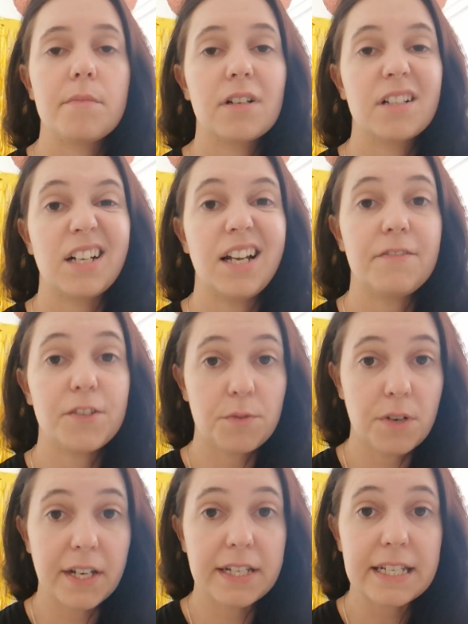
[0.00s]
gonna live till
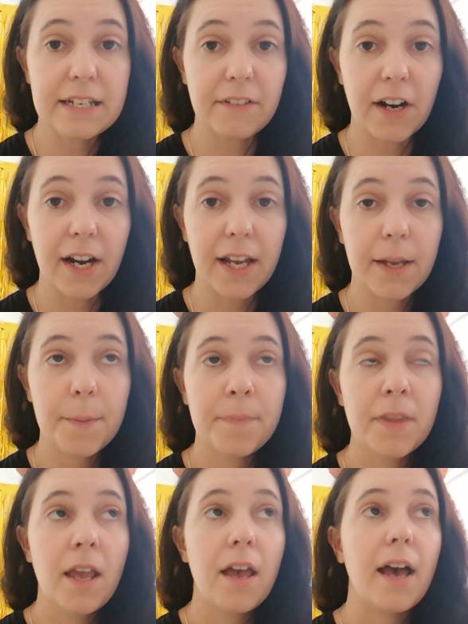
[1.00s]
90, right?
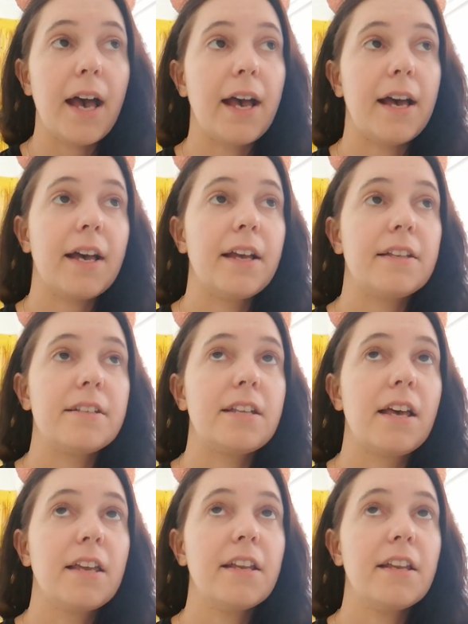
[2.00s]
And,